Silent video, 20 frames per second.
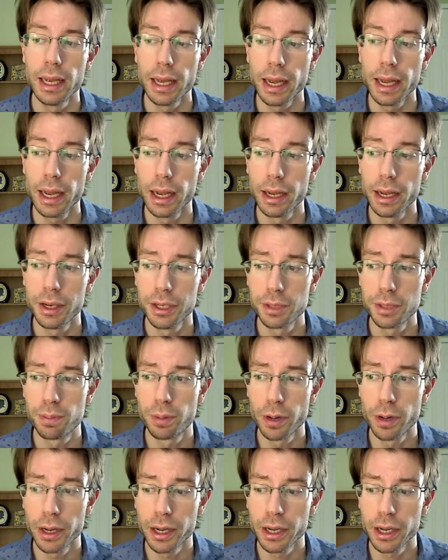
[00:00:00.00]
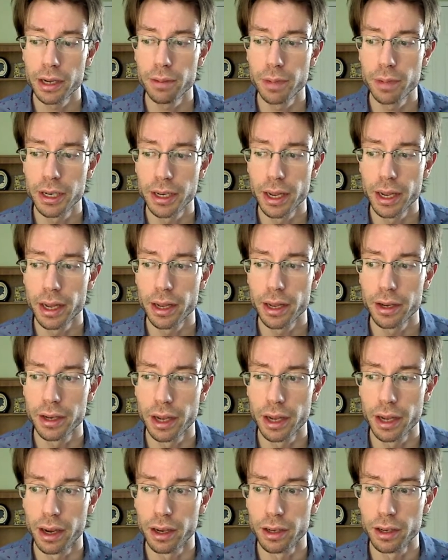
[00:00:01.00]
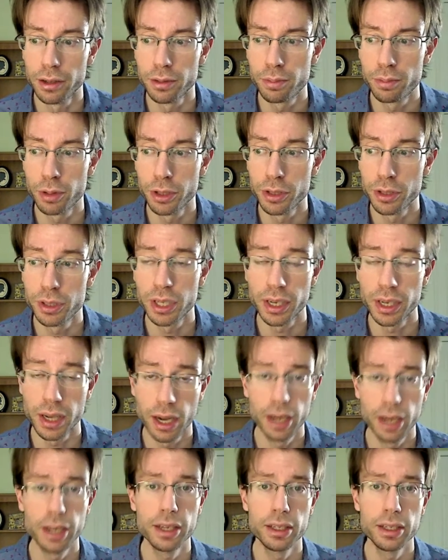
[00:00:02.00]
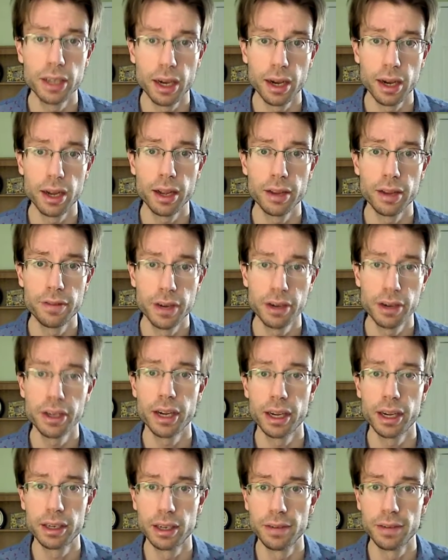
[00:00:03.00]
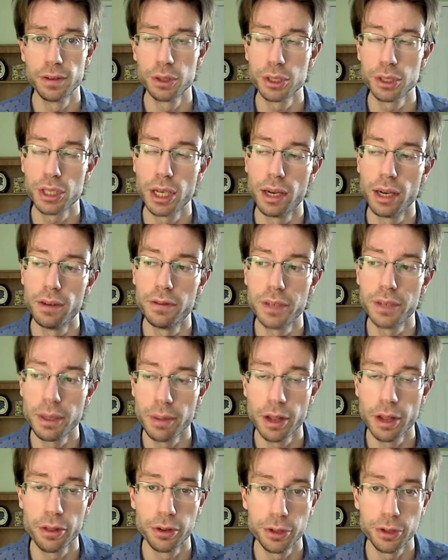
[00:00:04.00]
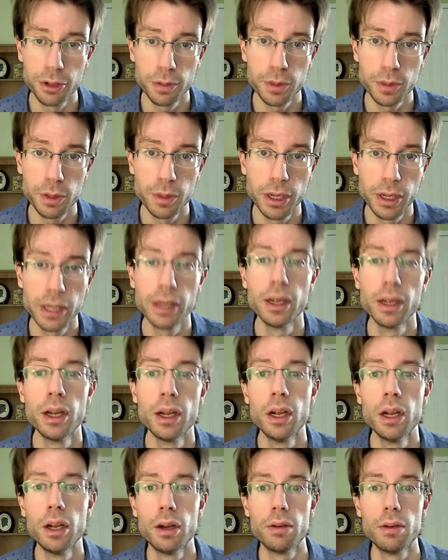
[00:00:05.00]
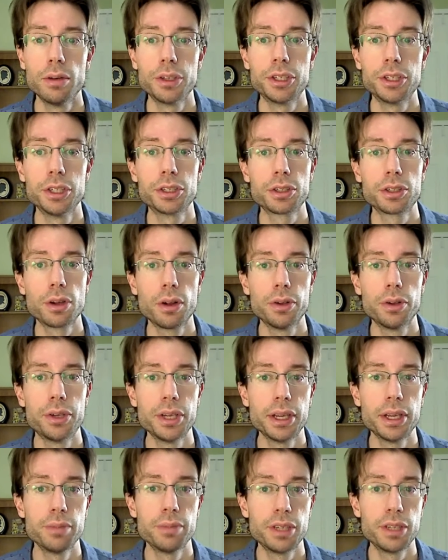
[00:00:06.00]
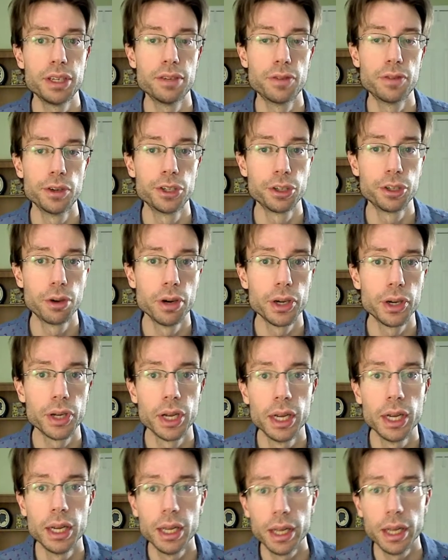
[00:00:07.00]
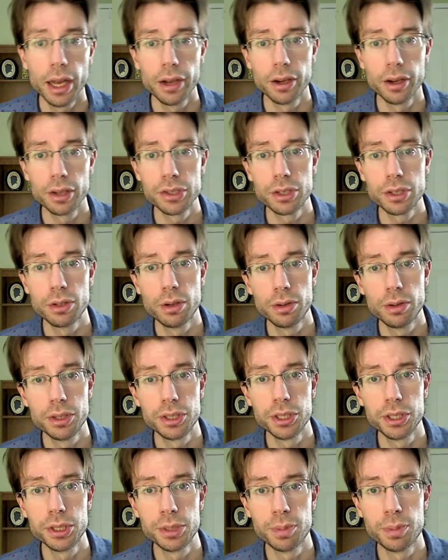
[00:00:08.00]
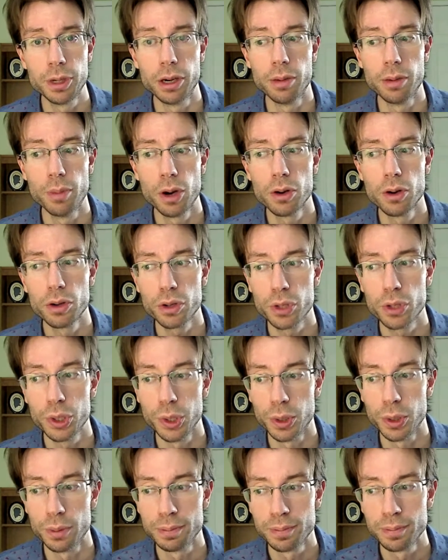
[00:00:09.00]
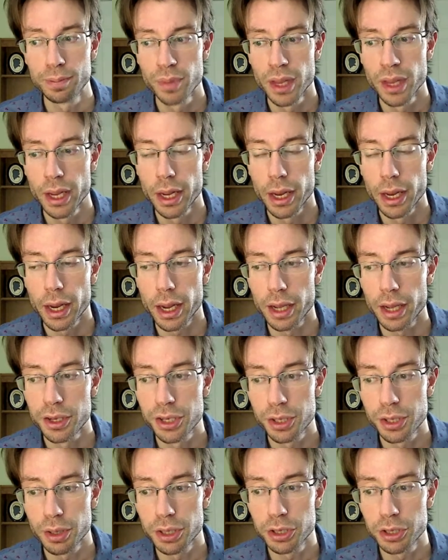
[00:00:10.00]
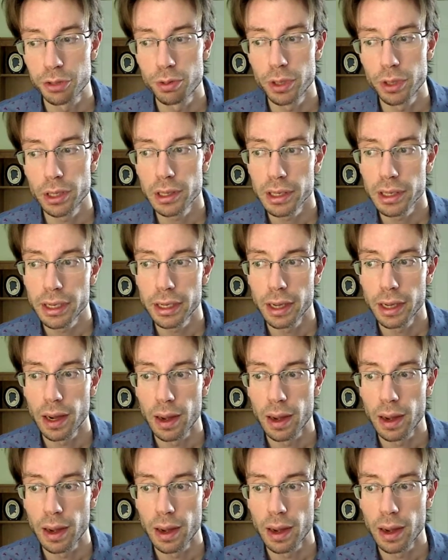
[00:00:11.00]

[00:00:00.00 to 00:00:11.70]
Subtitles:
and his brain began producing very high levels of dimethyltryptamine, which is called DMT for short, and also known as the spirit molecule. And so it's really